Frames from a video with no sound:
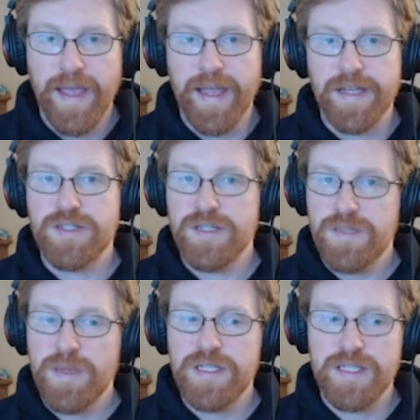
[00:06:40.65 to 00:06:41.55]
And so this
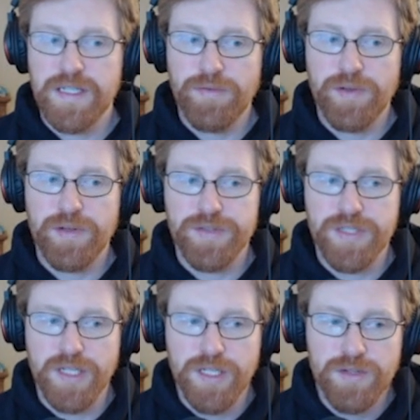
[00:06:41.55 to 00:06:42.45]
makes it difficult
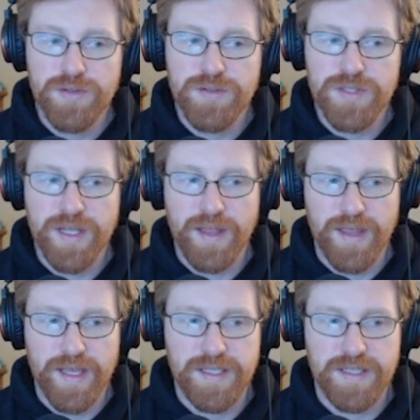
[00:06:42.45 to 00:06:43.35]
to use
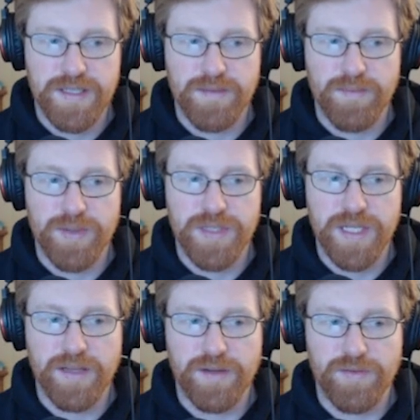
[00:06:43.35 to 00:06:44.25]
this
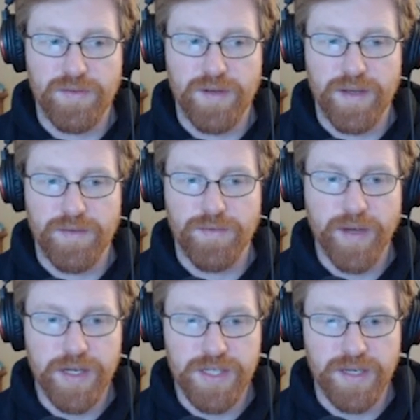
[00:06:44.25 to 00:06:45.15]
particular
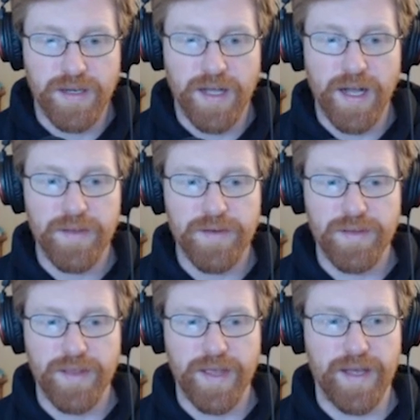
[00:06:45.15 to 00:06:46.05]
function other
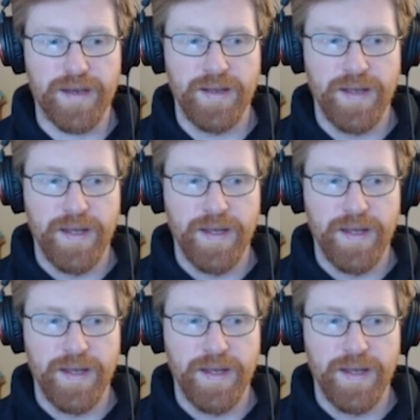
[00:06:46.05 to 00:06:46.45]
than